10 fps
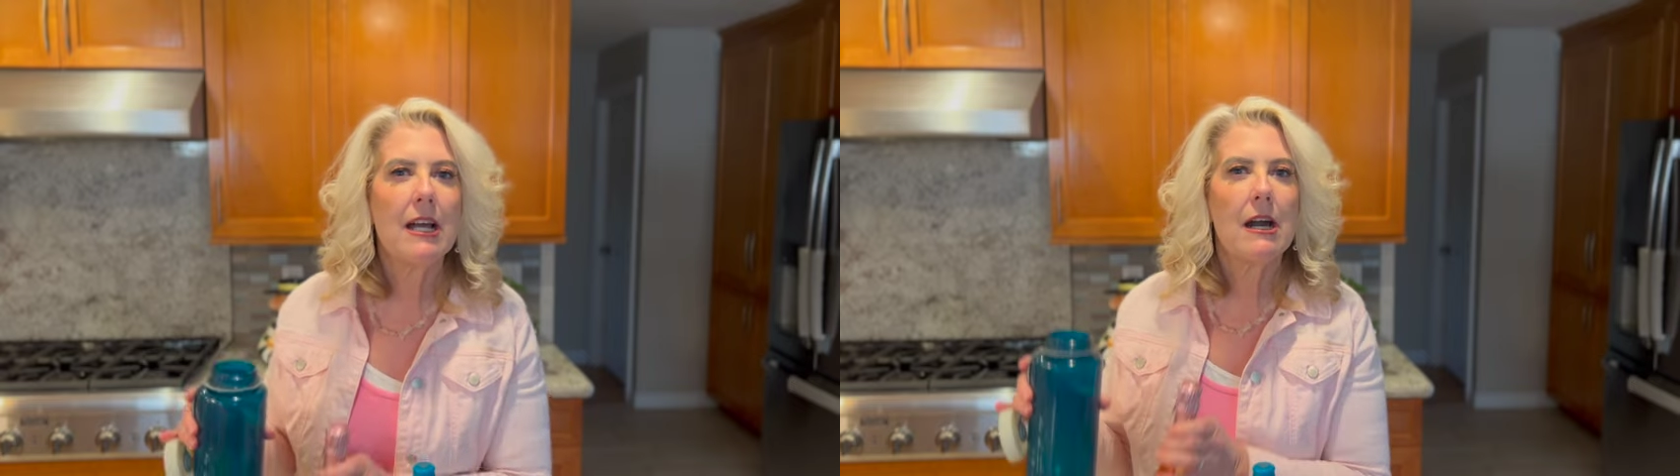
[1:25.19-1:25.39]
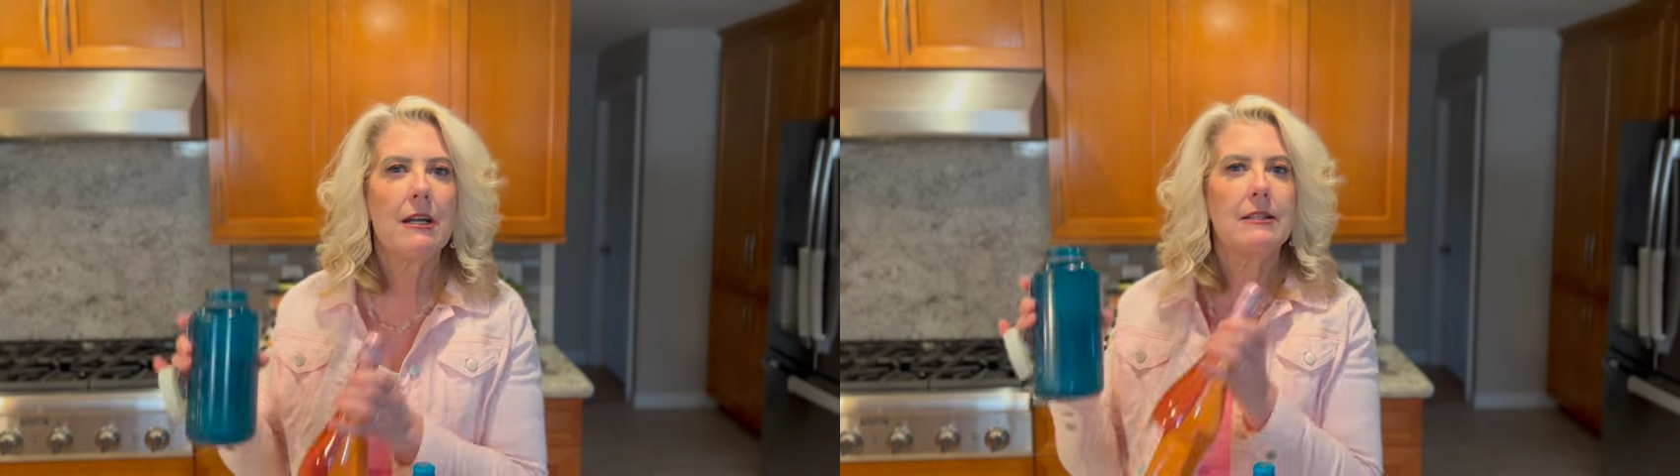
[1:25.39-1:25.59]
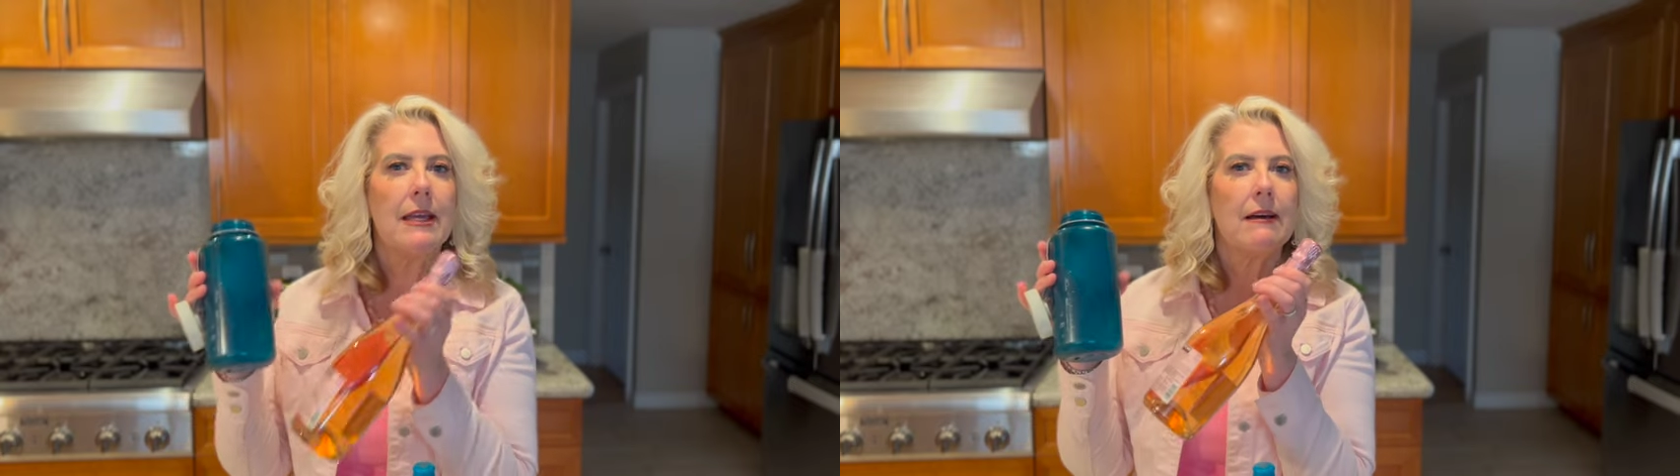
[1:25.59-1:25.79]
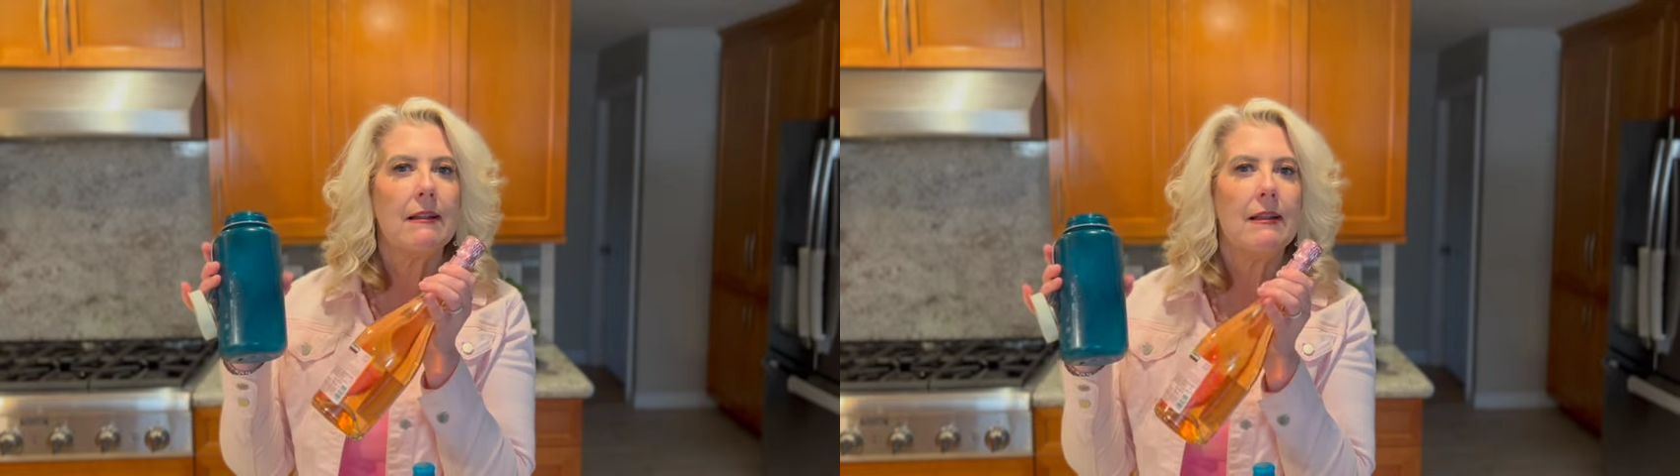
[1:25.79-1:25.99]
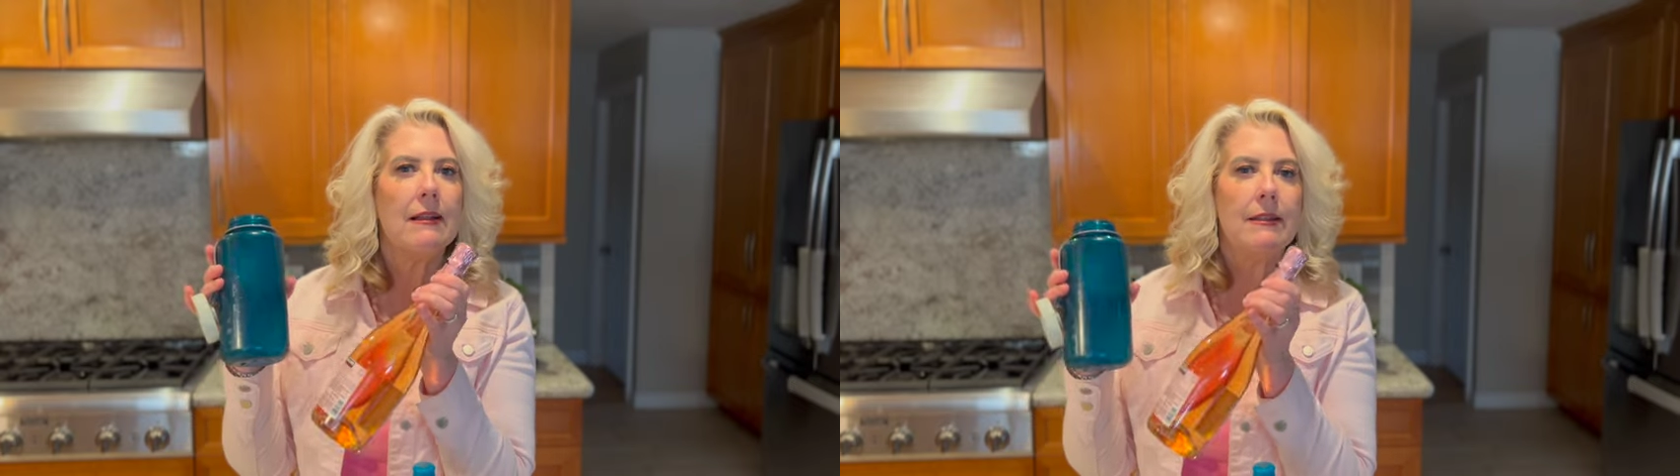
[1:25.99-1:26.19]
cocktail.
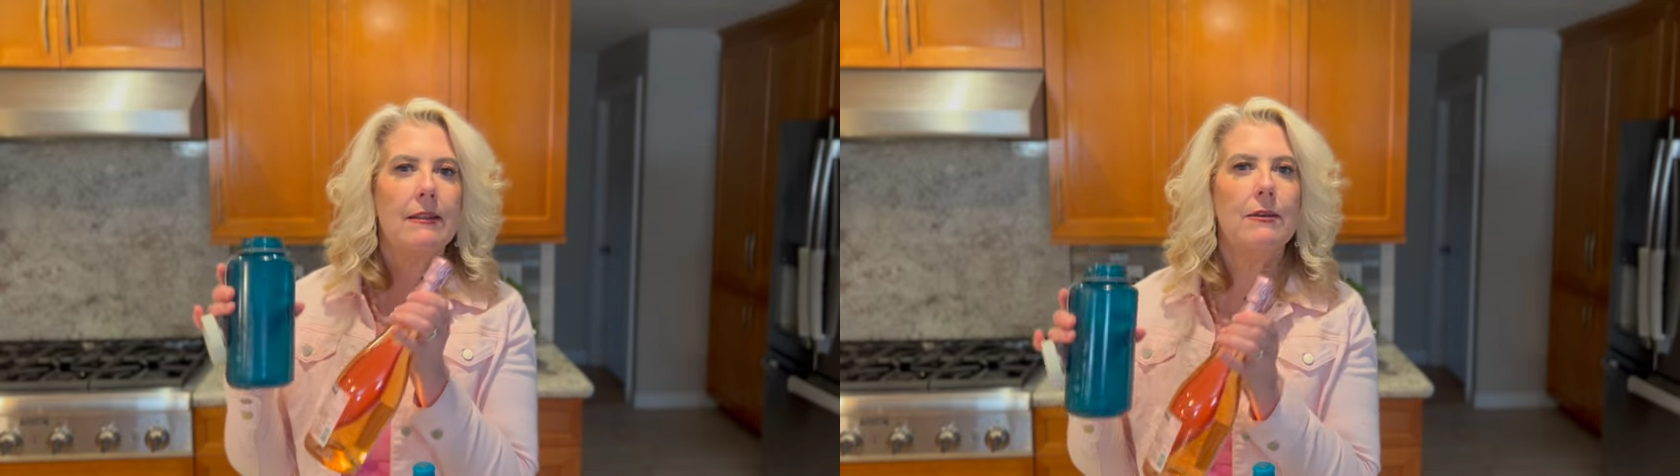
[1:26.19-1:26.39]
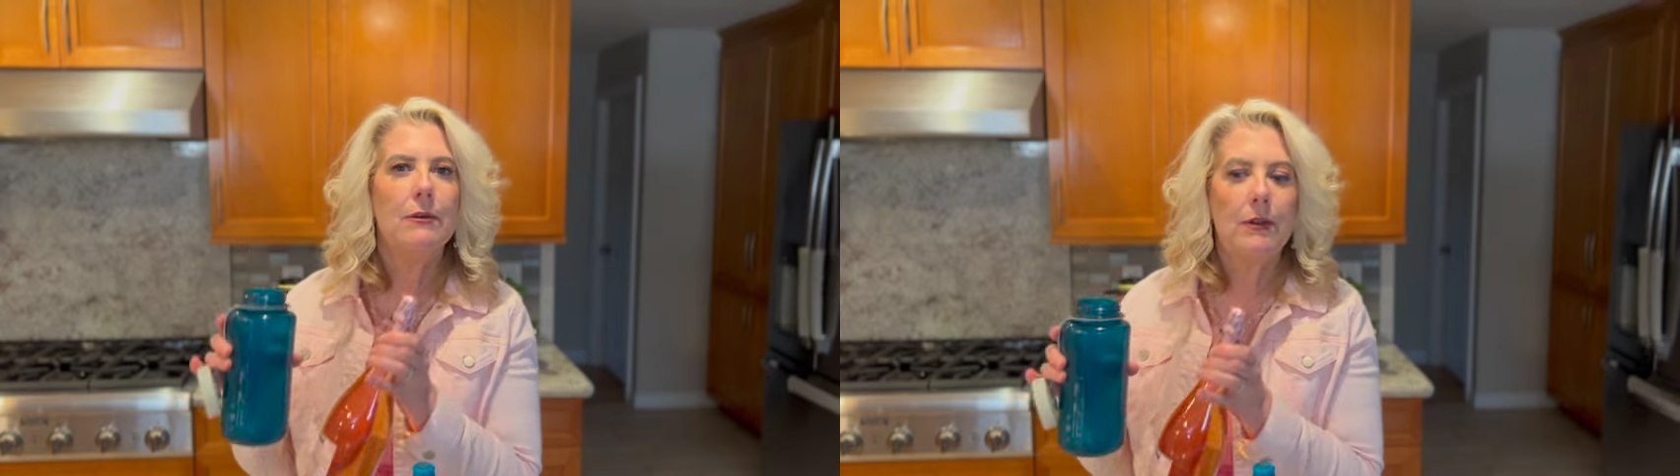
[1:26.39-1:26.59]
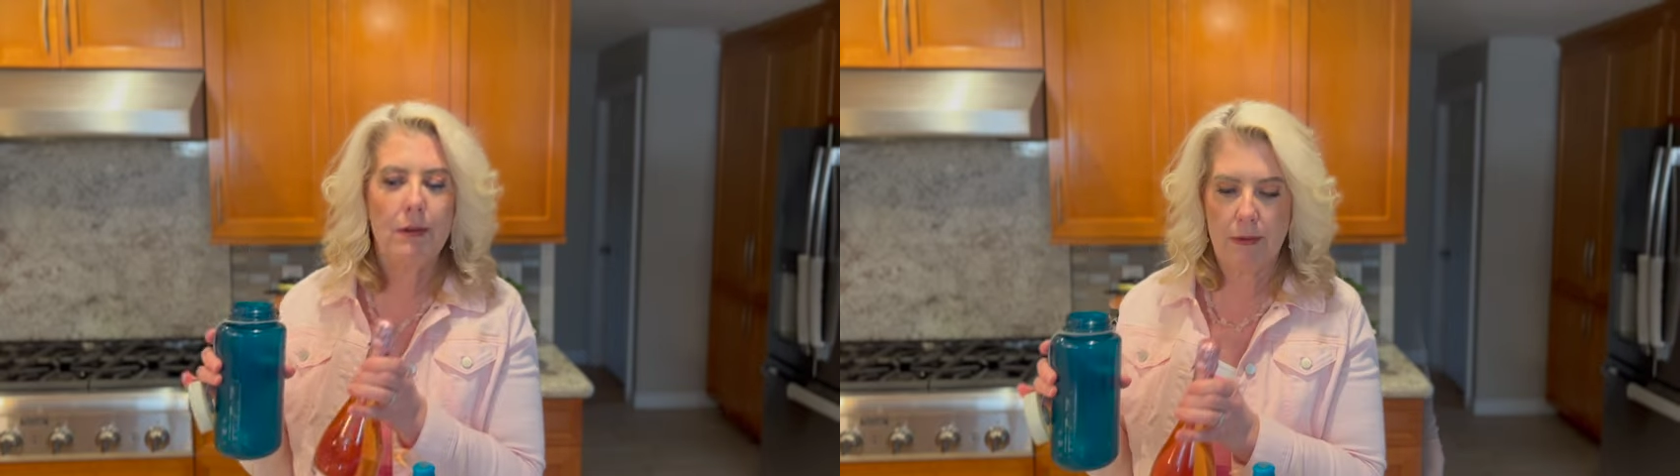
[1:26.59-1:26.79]
Who knew?